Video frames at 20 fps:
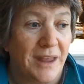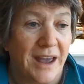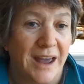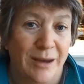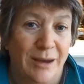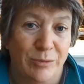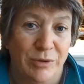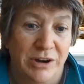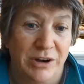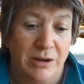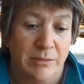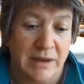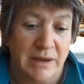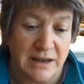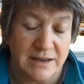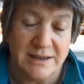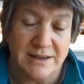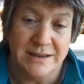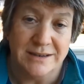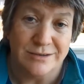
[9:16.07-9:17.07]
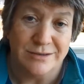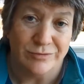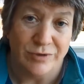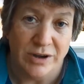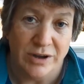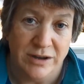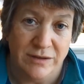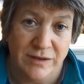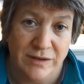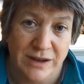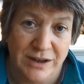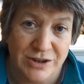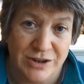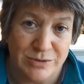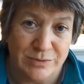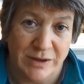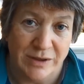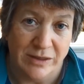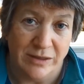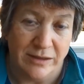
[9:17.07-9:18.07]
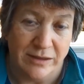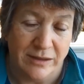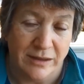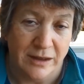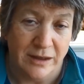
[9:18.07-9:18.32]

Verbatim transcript: And when our magazines arrive each month,